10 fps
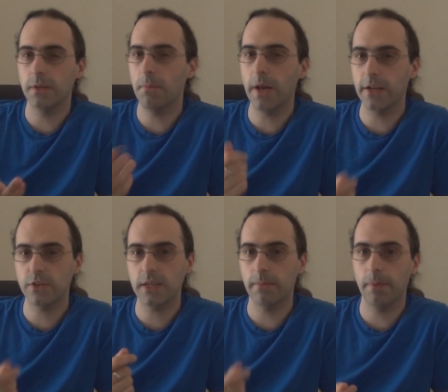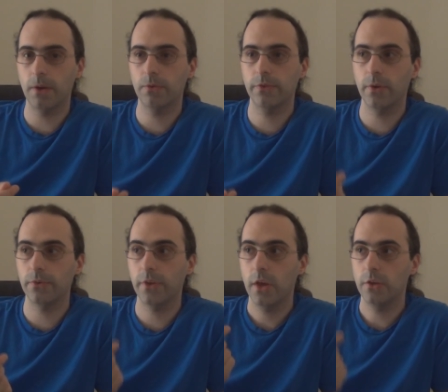You might actually get better
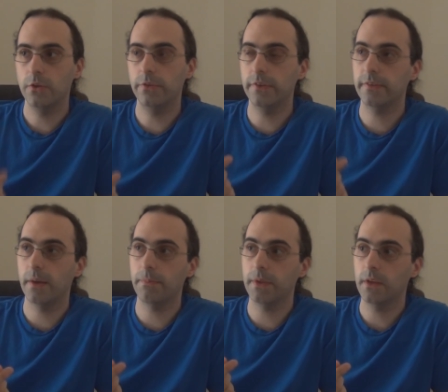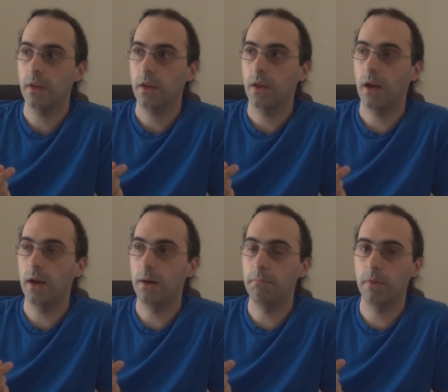results using something
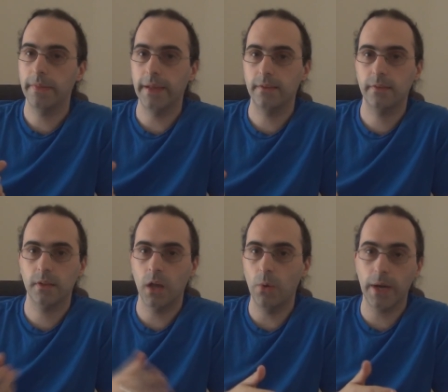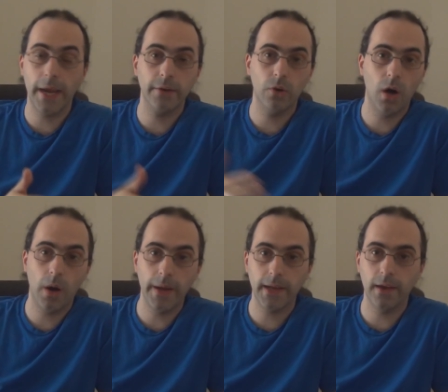um, that's lower gain or
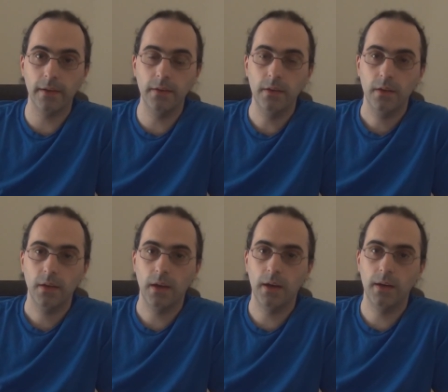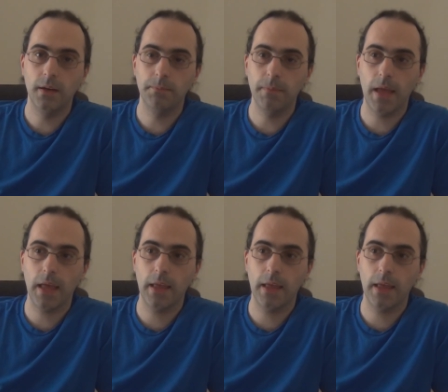higher gain um,